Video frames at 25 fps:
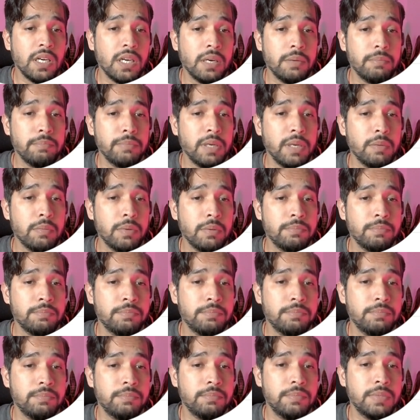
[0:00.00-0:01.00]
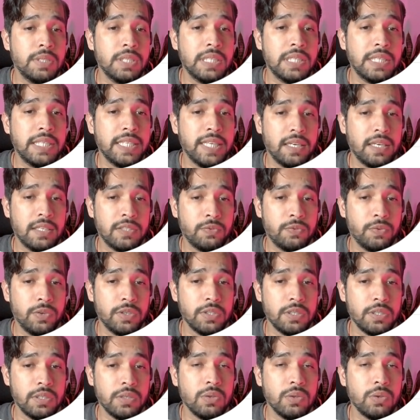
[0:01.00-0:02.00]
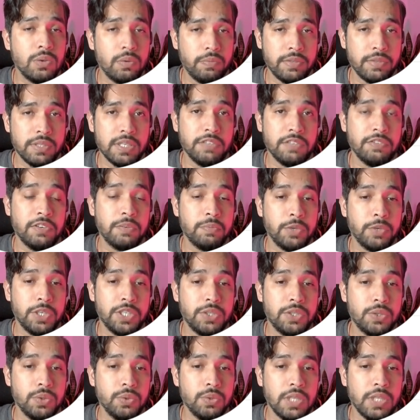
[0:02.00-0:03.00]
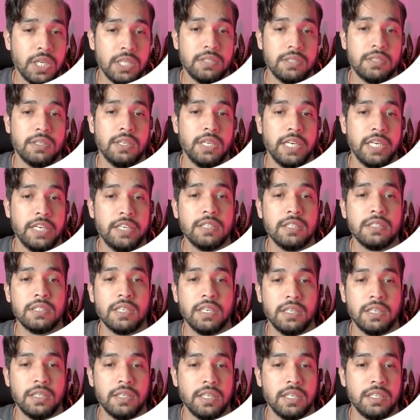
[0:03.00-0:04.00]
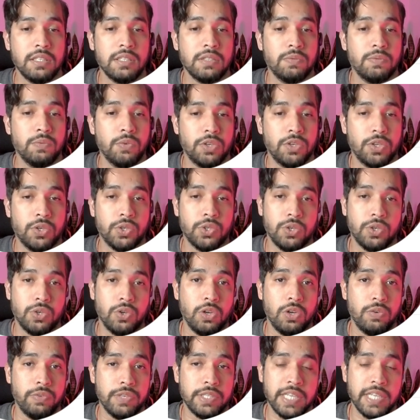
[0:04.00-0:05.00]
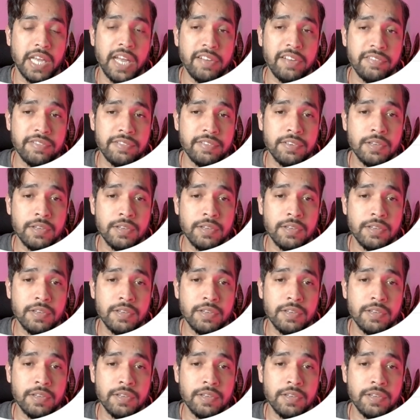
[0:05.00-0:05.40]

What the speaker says: Minimum TLS version, obviously 1.2. That's the latest, and that's what you should always have.